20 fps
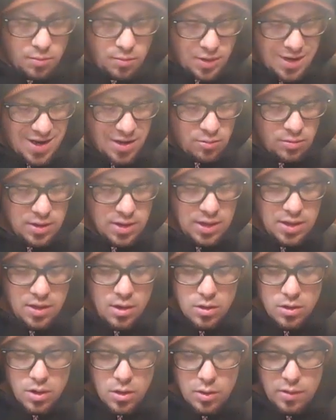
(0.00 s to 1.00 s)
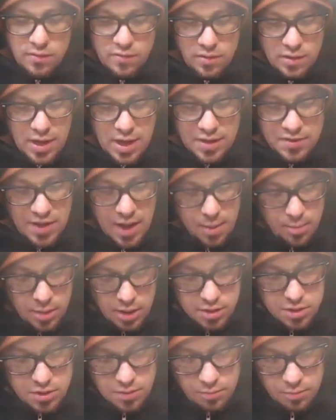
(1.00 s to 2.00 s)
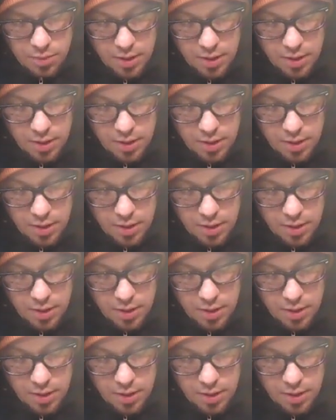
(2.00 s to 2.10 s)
but I really don't go in for that much.